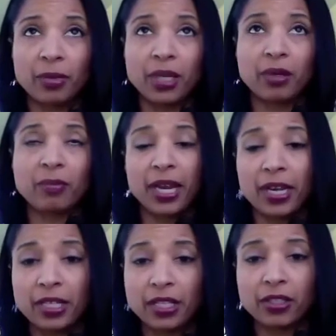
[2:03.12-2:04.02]
me, my
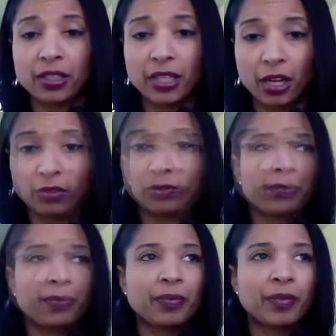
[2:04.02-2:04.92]
ideal self.
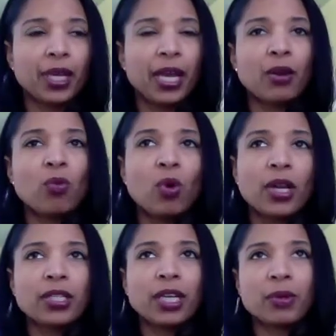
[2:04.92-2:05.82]
And
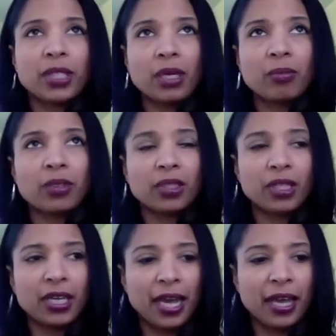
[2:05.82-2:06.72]
once I was able
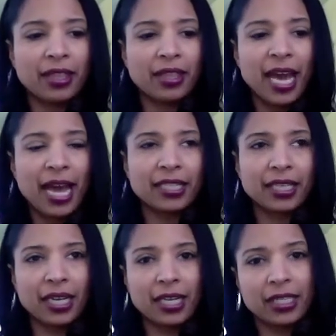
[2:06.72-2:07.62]
to get that
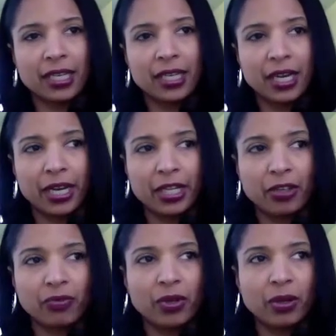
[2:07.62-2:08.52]
as a kind
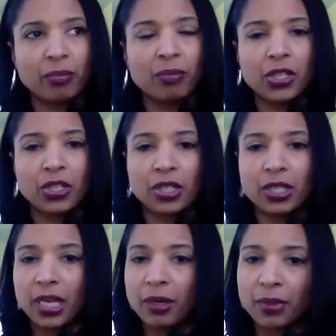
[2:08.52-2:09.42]
of mission
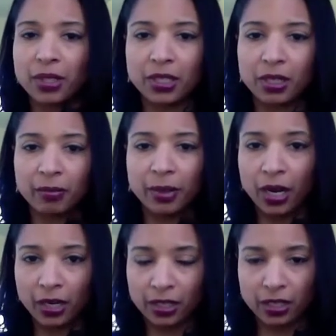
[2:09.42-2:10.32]
statement in a
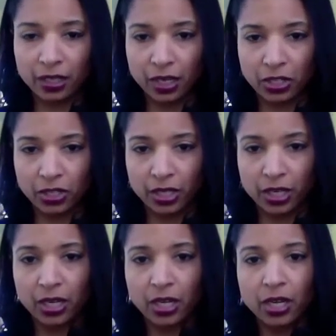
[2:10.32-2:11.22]
box, essentially,